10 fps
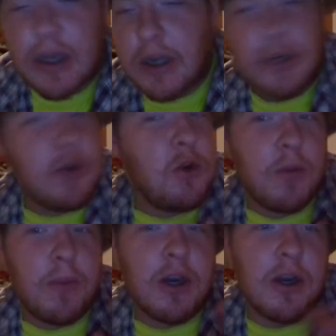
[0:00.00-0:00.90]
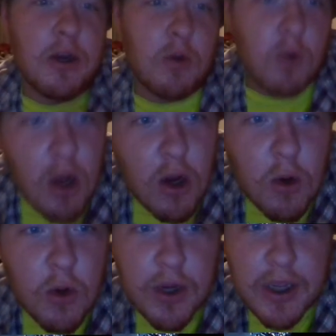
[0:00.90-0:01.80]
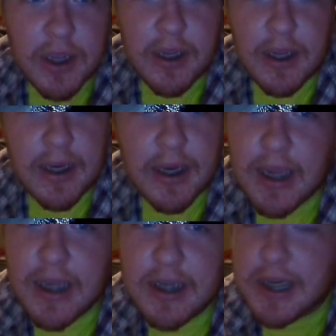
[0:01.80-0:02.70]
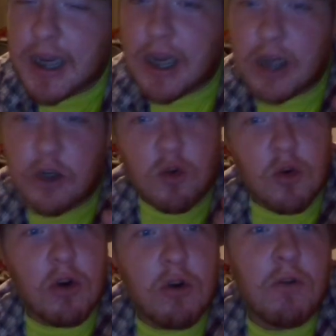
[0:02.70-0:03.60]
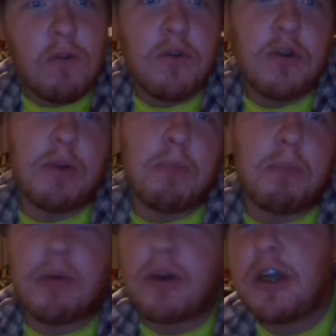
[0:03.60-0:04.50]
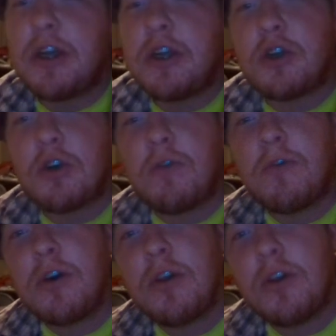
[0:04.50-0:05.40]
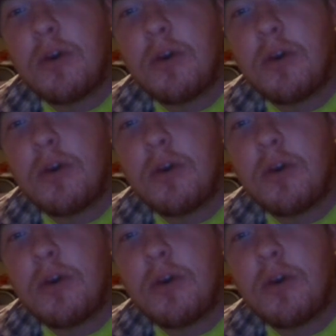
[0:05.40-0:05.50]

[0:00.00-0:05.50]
on Newburgh Road, and as I drove the bridge over